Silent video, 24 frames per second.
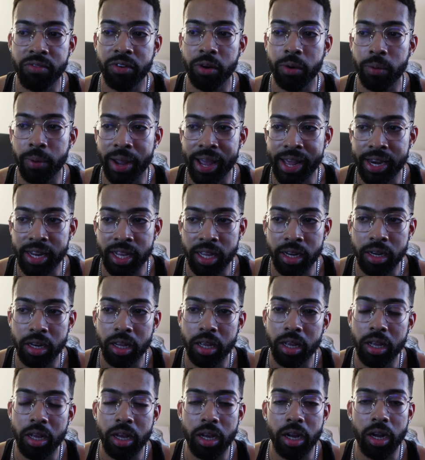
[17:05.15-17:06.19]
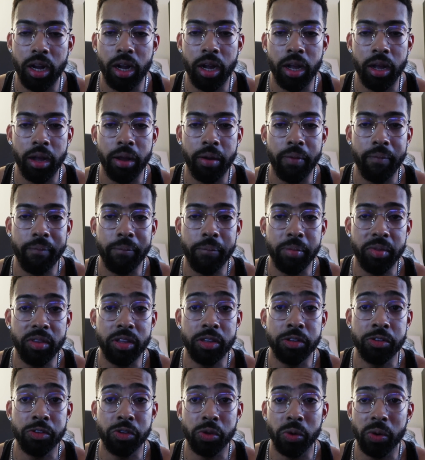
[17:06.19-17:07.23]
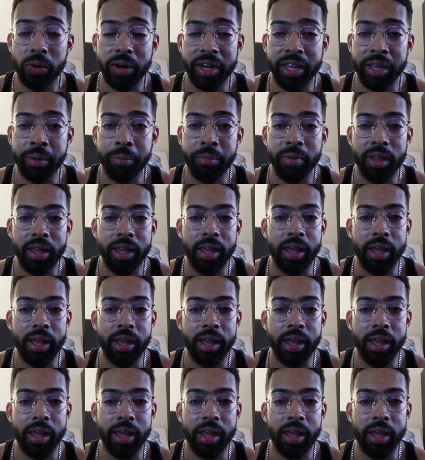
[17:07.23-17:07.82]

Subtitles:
for granted the story